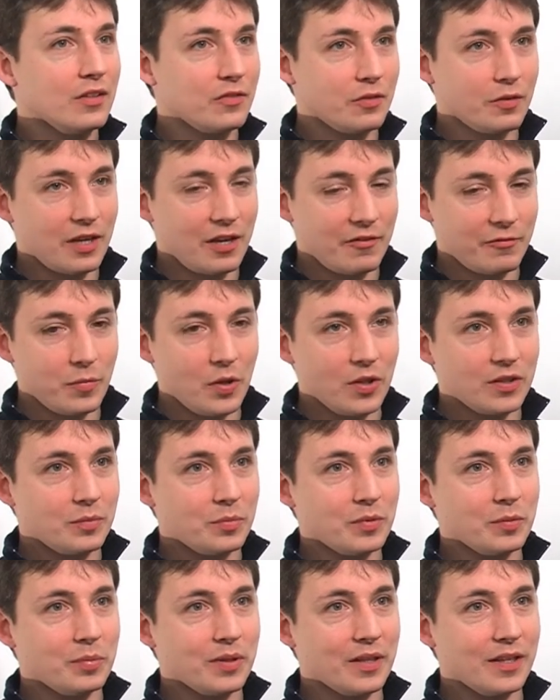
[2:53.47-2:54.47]
So you have
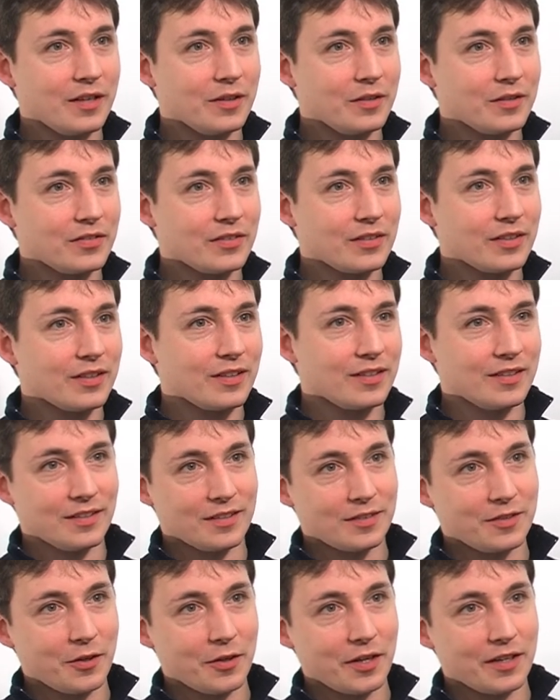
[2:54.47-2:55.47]
multiple players
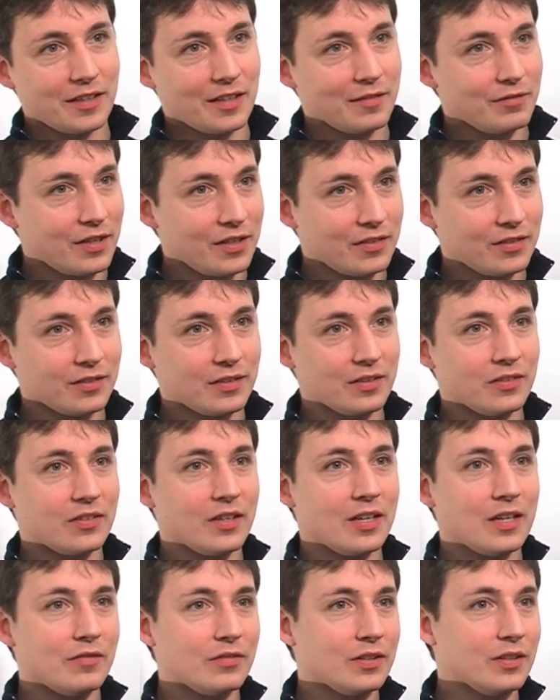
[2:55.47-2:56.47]
tugging that vessel to
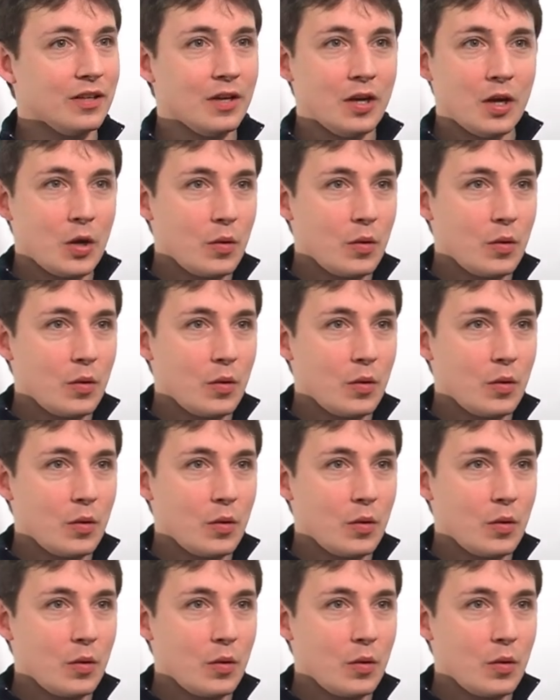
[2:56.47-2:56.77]
safety.